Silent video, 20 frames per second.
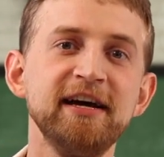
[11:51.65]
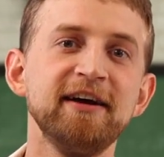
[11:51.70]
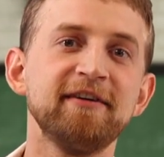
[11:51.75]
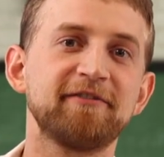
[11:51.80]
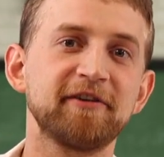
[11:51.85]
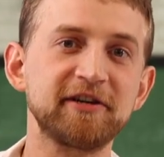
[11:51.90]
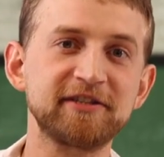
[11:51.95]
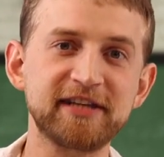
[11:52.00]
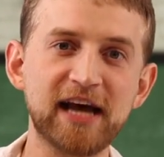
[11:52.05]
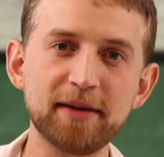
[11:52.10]

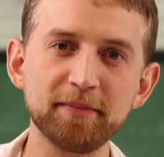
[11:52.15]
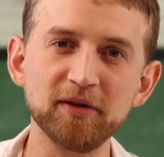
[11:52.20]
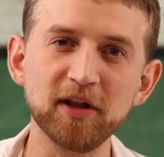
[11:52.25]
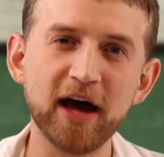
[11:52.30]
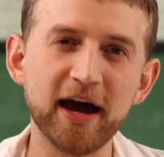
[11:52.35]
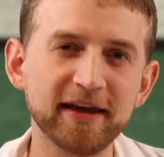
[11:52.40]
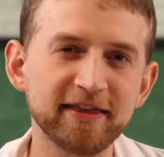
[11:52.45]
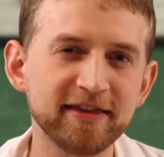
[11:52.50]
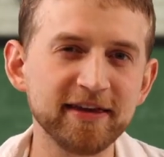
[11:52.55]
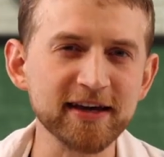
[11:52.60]
For example,
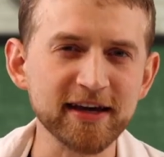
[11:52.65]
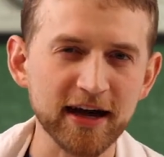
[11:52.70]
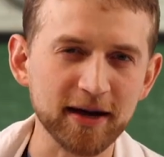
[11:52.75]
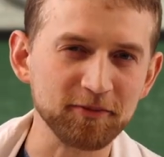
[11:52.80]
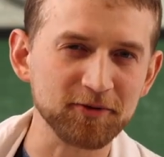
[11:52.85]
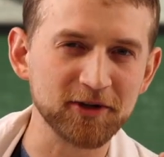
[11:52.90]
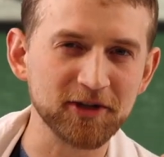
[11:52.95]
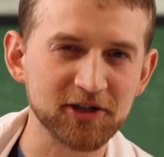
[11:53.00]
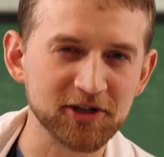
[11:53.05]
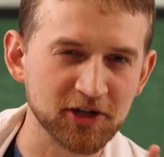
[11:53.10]
I think I'm
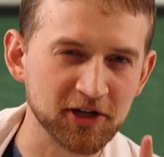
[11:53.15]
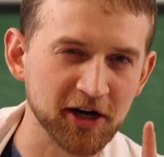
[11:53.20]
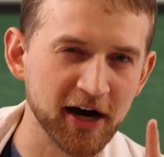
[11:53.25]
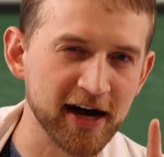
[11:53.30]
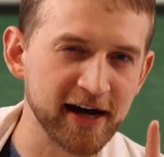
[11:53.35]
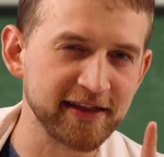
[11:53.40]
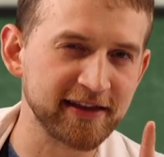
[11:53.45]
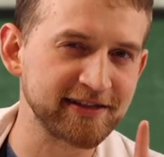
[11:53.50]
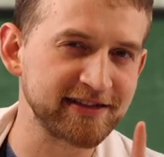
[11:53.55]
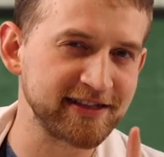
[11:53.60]
going to
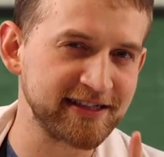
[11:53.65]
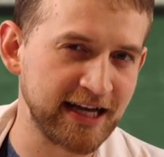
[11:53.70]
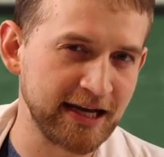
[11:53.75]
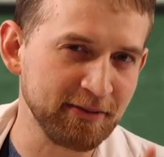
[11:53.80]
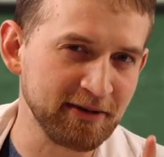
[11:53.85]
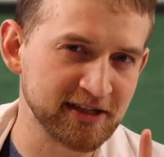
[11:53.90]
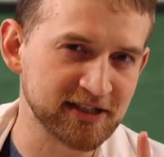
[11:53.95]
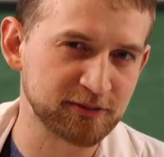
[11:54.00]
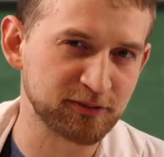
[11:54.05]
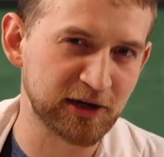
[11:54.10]
try the same
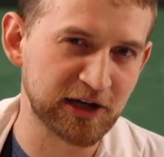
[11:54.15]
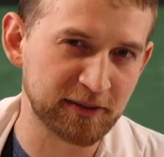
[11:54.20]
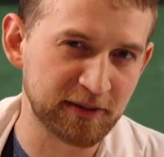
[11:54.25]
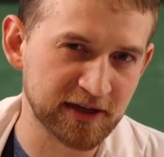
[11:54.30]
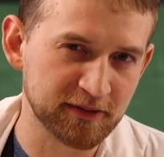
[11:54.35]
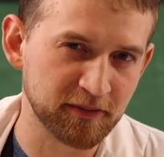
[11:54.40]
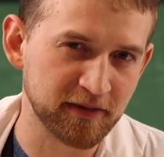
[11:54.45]
experiment,